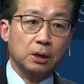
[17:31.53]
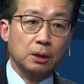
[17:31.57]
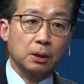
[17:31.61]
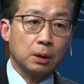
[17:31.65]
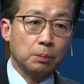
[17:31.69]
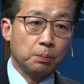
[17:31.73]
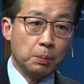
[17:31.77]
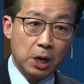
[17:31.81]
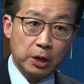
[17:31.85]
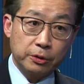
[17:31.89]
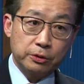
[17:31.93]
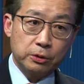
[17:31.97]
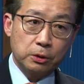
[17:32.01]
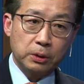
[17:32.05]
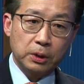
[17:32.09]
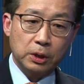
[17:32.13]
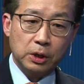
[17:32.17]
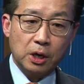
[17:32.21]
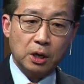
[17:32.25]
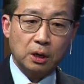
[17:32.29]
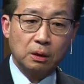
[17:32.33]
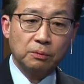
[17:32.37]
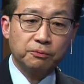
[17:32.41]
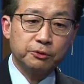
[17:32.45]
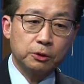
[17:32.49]
Mother
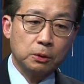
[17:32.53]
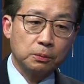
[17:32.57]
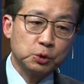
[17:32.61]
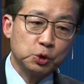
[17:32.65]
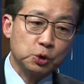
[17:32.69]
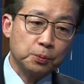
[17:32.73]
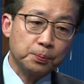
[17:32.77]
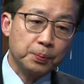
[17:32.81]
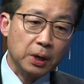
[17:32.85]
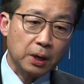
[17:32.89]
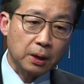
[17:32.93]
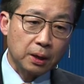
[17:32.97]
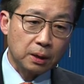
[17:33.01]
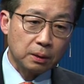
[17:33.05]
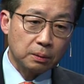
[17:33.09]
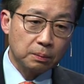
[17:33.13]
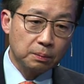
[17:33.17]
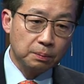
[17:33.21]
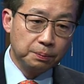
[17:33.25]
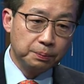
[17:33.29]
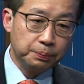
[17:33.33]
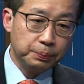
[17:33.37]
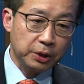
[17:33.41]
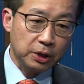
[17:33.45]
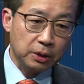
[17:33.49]
came from Japan,
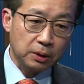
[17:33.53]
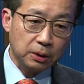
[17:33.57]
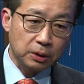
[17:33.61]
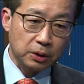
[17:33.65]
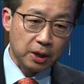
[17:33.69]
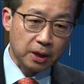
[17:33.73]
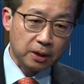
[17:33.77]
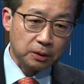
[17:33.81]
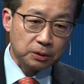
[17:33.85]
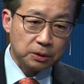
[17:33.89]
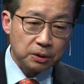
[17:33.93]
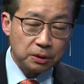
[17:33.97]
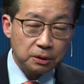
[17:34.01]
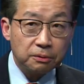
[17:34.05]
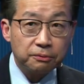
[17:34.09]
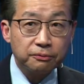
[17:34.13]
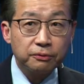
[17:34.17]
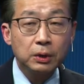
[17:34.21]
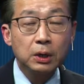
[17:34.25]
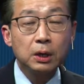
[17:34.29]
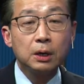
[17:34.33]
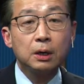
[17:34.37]
big negative,